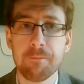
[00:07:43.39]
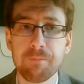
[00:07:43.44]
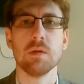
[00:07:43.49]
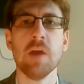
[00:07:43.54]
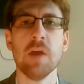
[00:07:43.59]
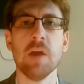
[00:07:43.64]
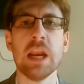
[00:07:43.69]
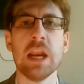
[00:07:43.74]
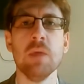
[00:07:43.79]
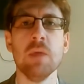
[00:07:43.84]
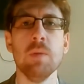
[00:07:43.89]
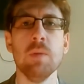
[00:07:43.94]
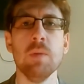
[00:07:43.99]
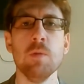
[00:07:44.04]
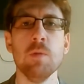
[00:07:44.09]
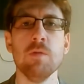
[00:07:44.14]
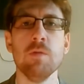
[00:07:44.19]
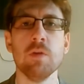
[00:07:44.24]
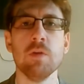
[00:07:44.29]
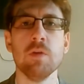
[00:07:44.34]
Finally, we
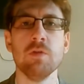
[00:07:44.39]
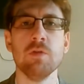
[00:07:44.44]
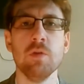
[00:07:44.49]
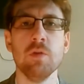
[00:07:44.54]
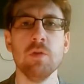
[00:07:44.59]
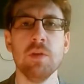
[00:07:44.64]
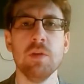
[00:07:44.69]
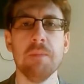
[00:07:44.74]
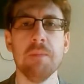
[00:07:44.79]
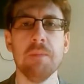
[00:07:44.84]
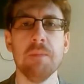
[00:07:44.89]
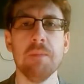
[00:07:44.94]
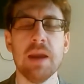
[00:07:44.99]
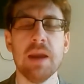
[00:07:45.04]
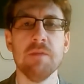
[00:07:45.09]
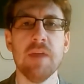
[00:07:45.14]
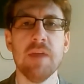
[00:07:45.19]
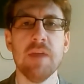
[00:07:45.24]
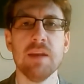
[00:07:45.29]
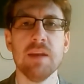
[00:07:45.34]
move on to the main
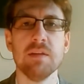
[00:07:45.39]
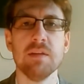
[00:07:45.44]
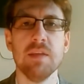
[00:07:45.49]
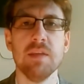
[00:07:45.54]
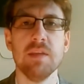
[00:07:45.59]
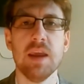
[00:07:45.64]
event,